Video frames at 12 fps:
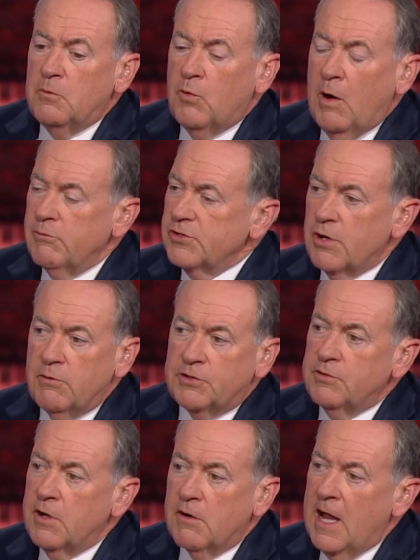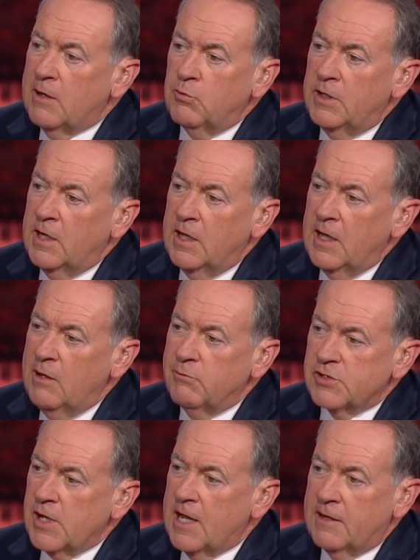what was going through your head when
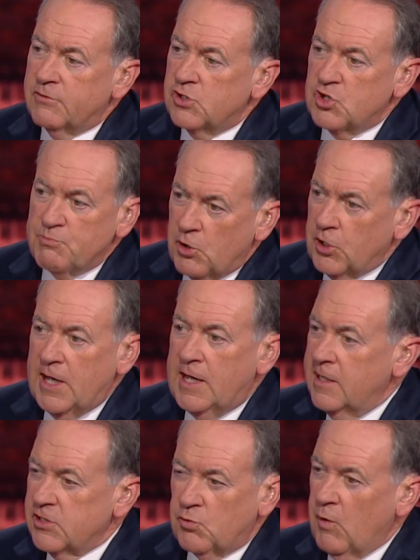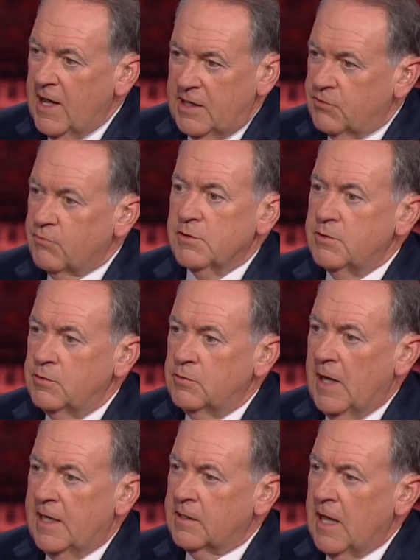he was kind of smirking his way
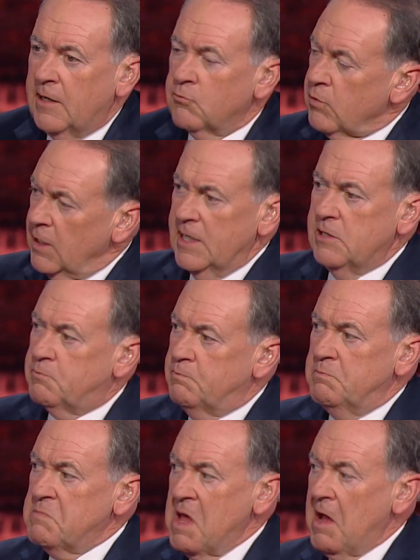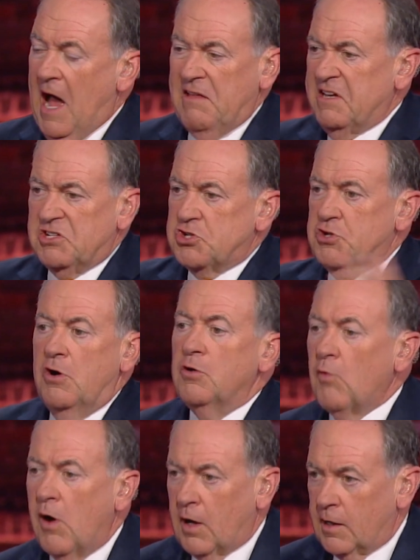through and, and really, I think,
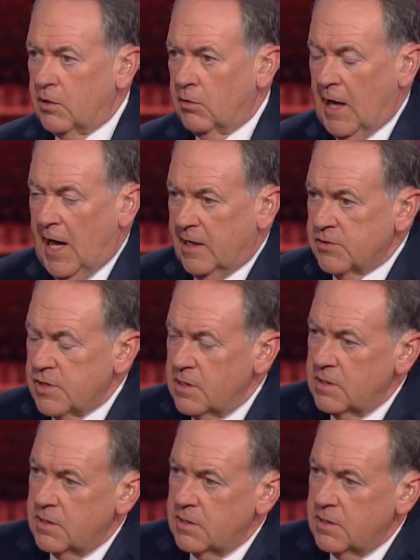stonewalling you guys?